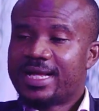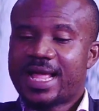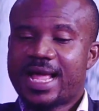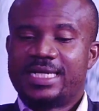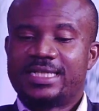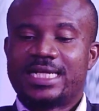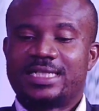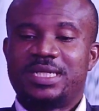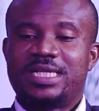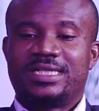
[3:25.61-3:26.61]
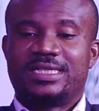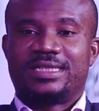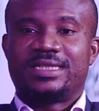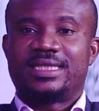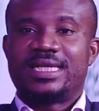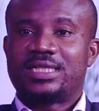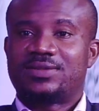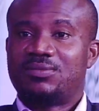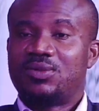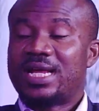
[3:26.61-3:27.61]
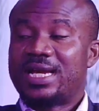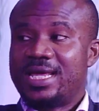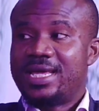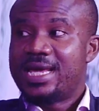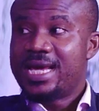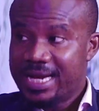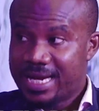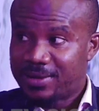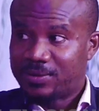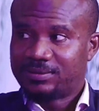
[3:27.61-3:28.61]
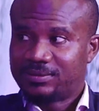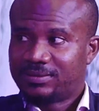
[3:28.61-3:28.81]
And this has been in existence for more than a year now.